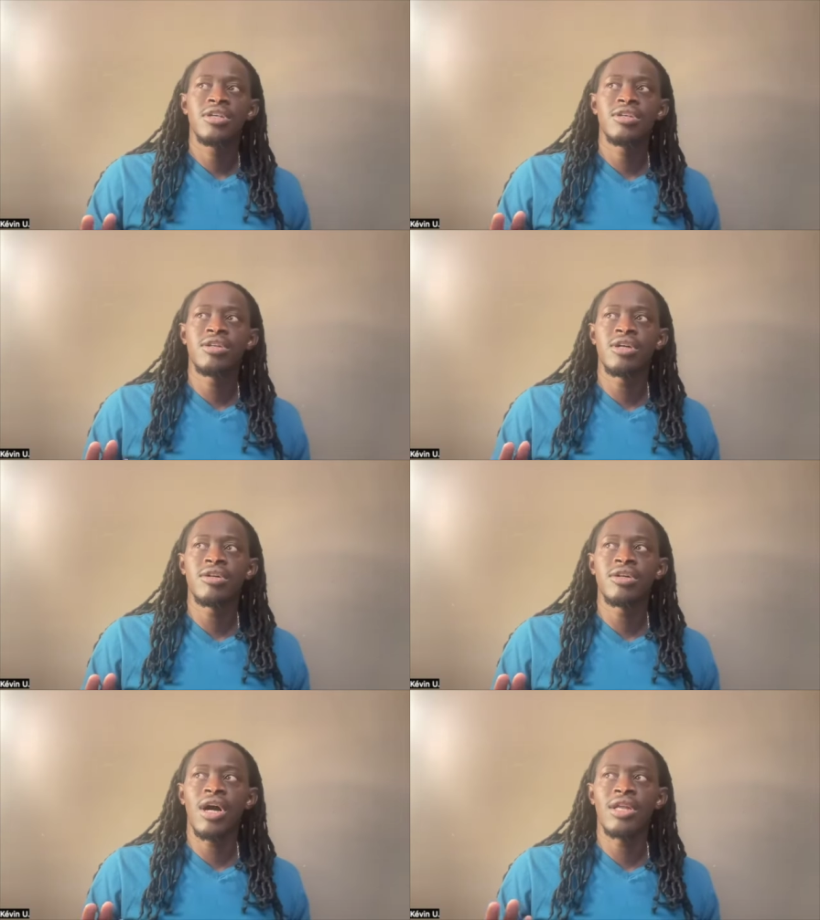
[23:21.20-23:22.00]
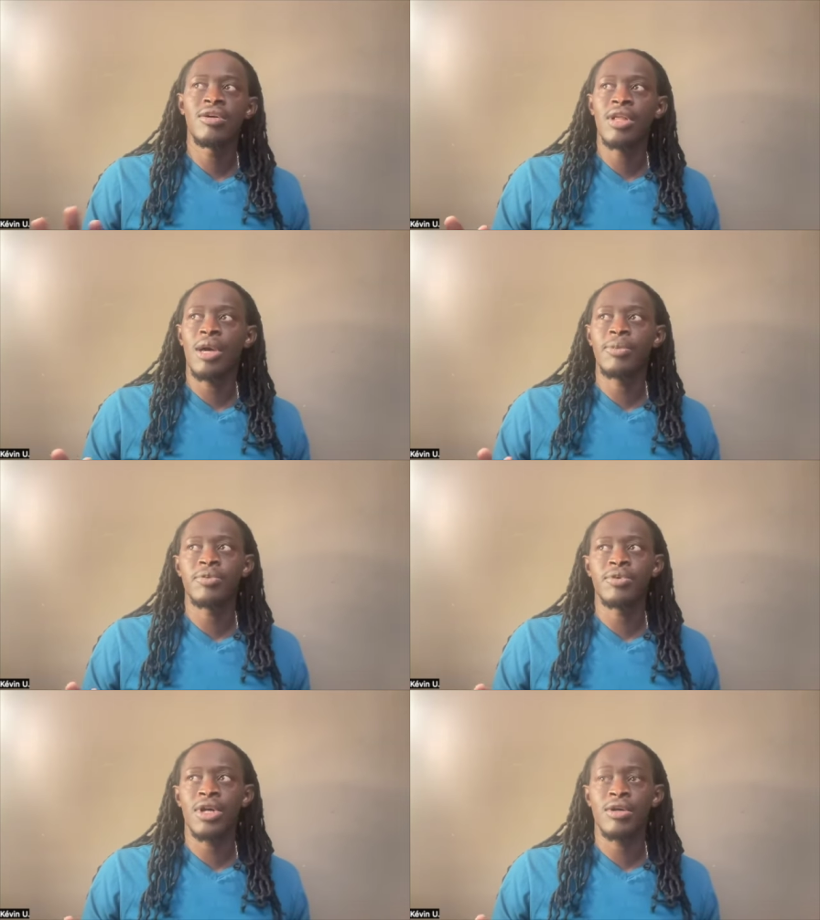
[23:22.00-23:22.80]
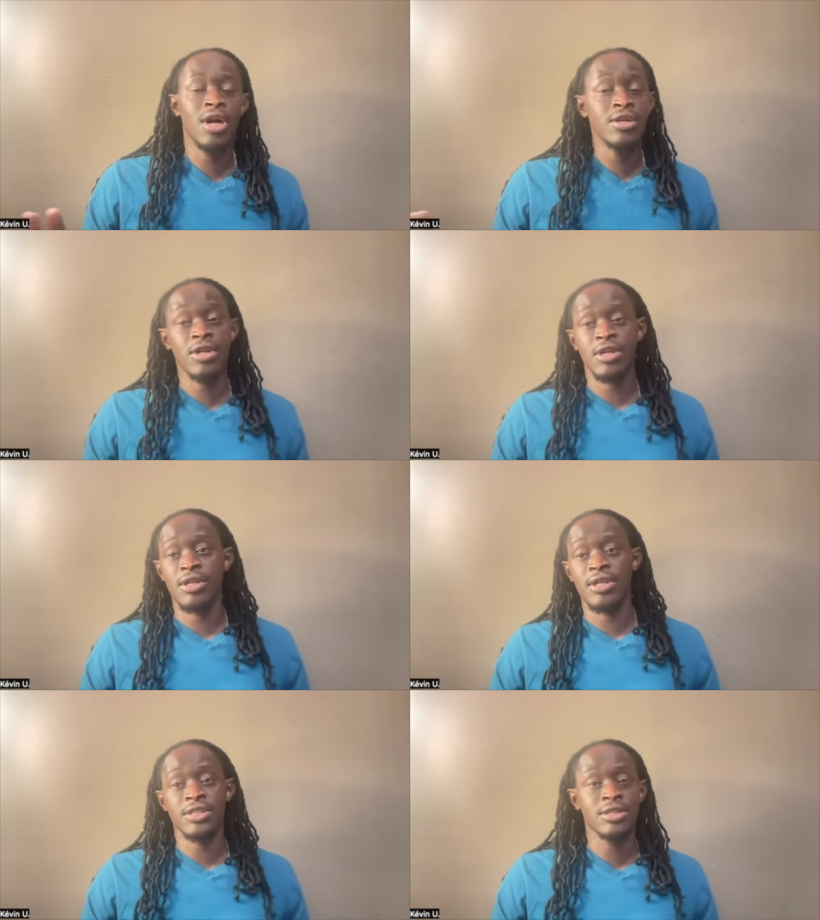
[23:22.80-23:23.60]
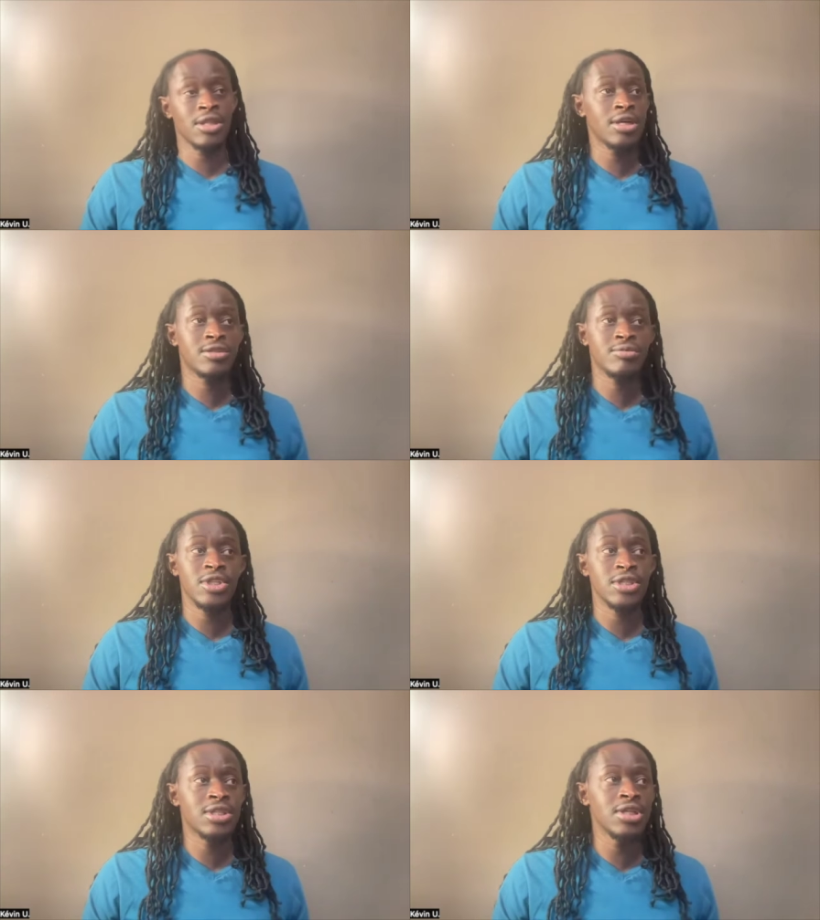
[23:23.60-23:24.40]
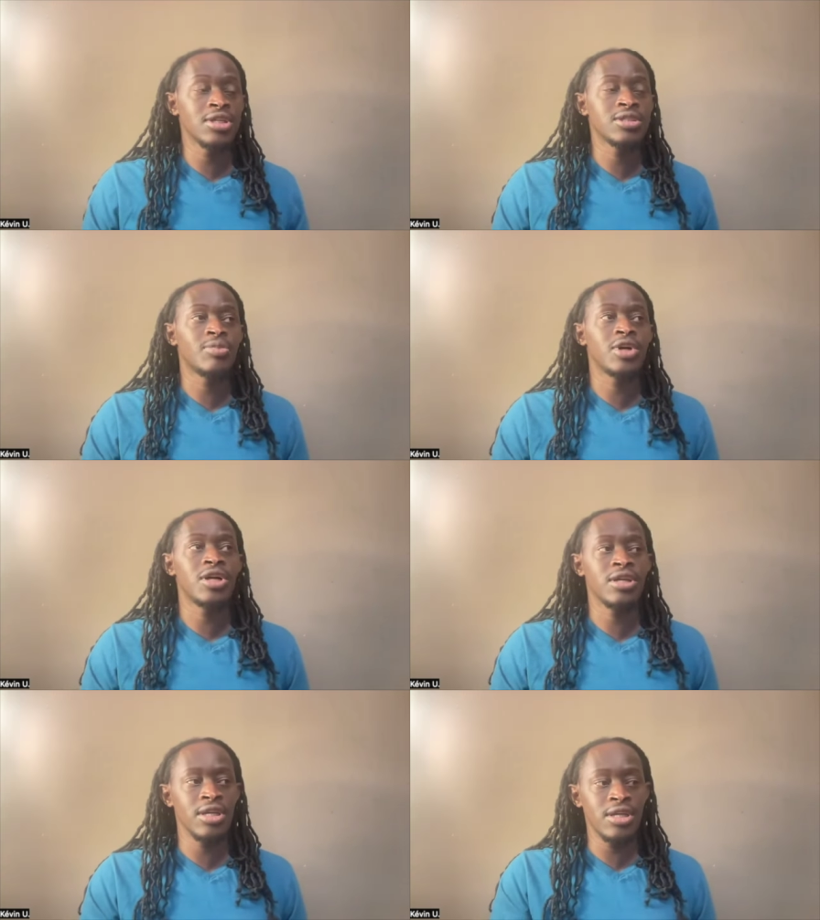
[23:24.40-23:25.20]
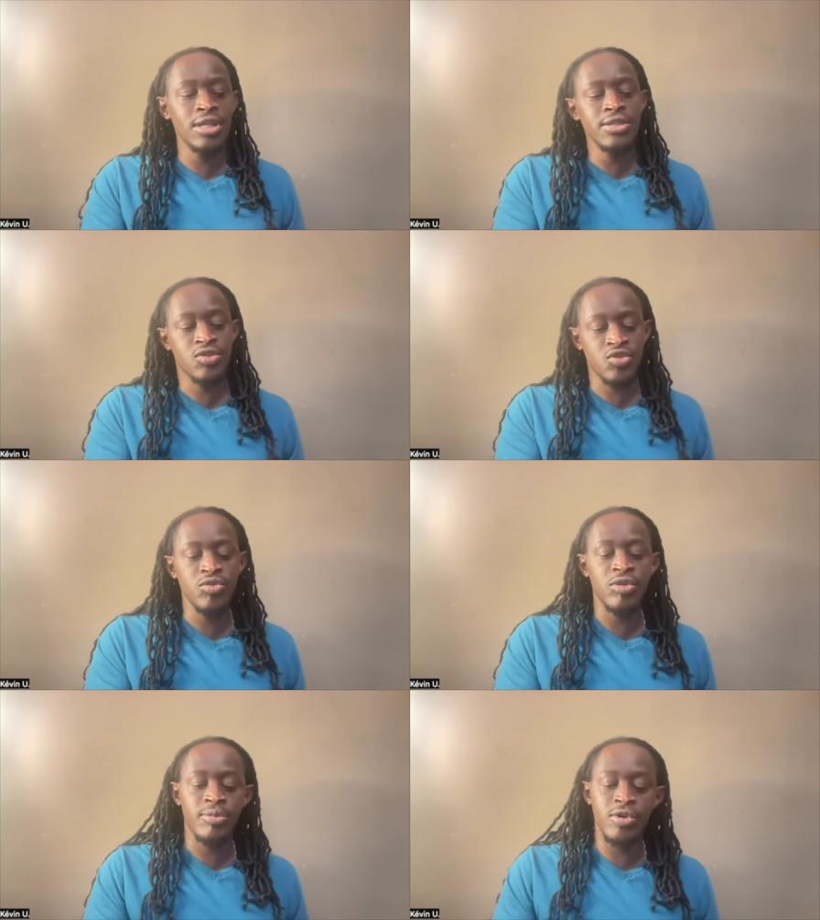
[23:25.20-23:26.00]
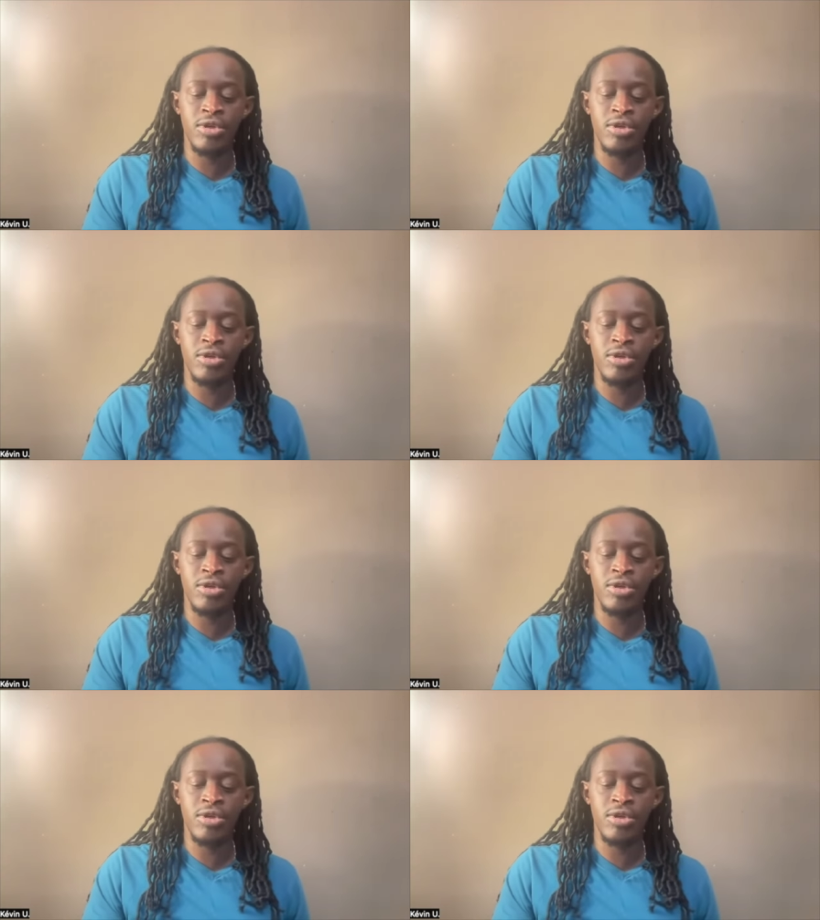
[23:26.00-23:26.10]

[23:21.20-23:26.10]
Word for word: know, I know a lot of people are like, wow, you got your hands on a lot of too many things, but it is doable.